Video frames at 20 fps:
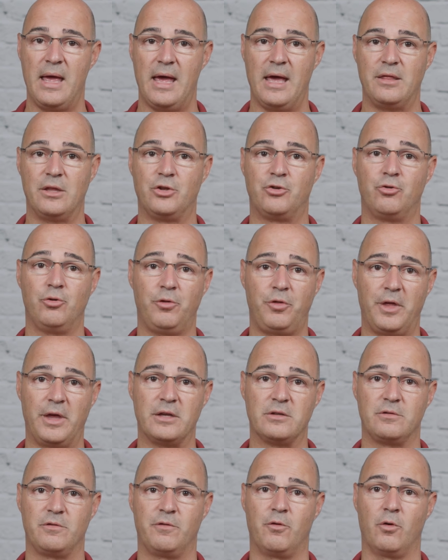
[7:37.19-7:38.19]
And the truth
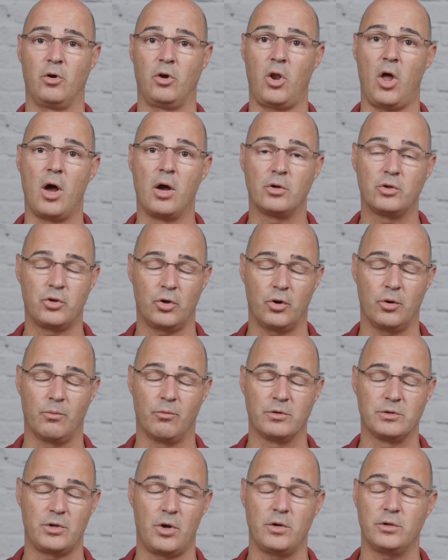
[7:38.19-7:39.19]
is, for long-term
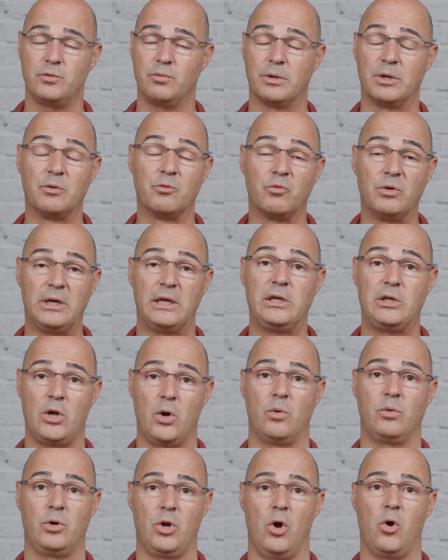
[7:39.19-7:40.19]
results, we really
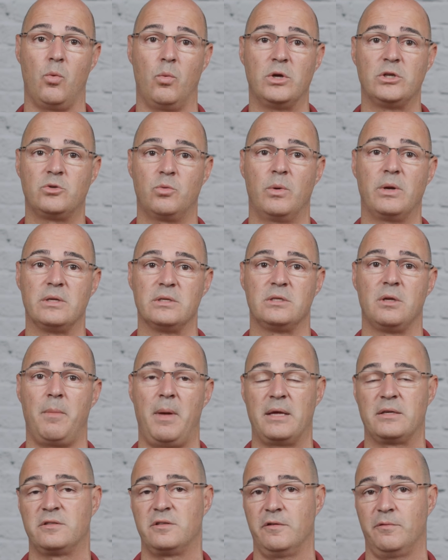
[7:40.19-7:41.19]
don't know which one's the
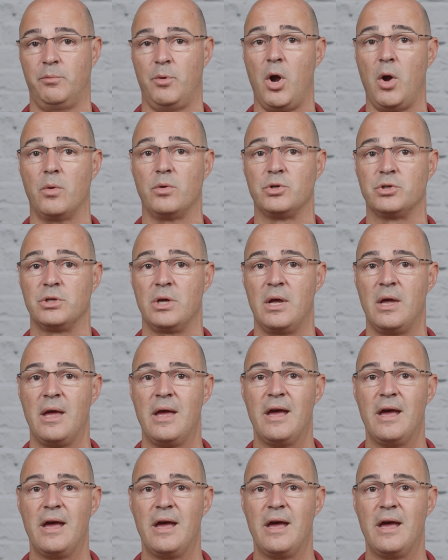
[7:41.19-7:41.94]
best approach.